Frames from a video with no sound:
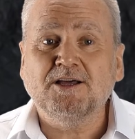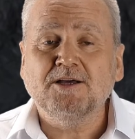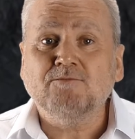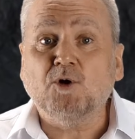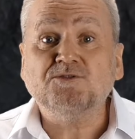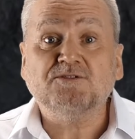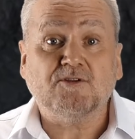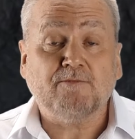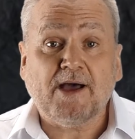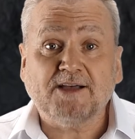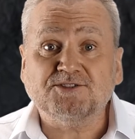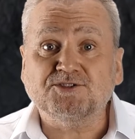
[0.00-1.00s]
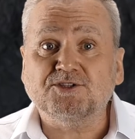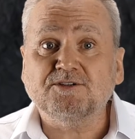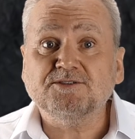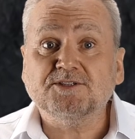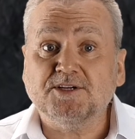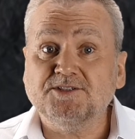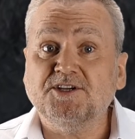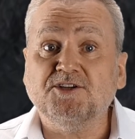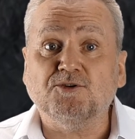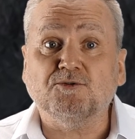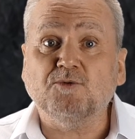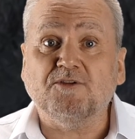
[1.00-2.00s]
Most of the passengers
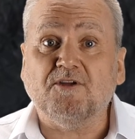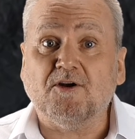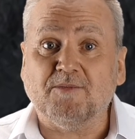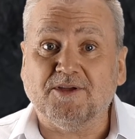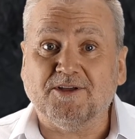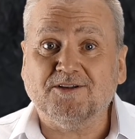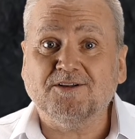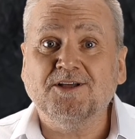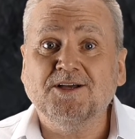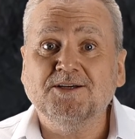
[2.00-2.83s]
continued with their meal.